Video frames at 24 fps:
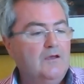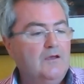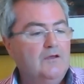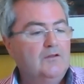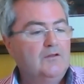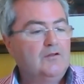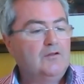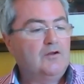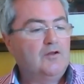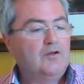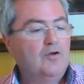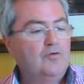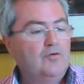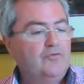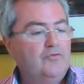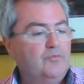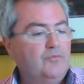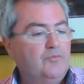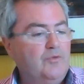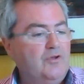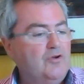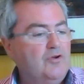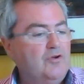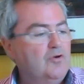The closer
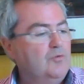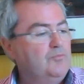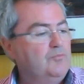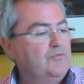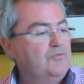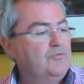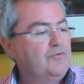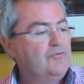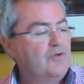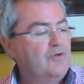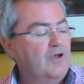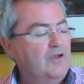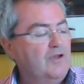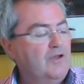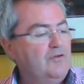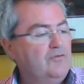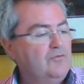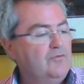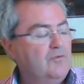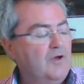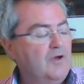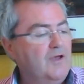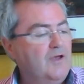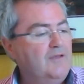we come to trying
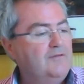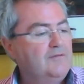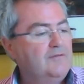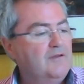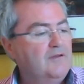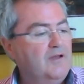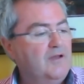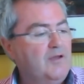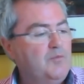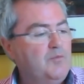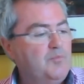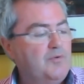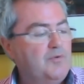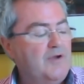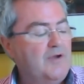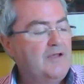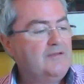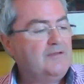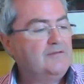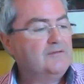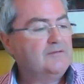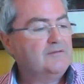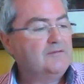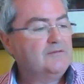to isolate
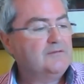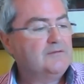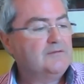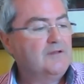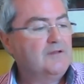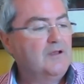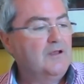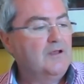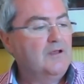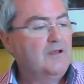presence,